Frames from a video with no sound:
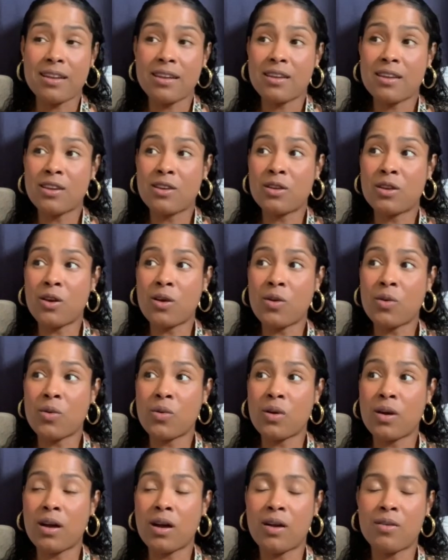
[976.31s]
and
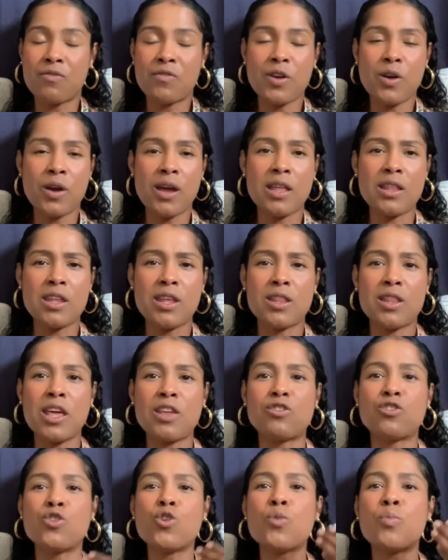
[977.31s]

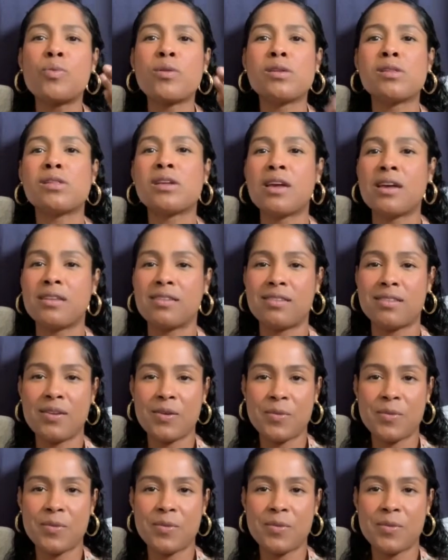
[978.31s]
that you present,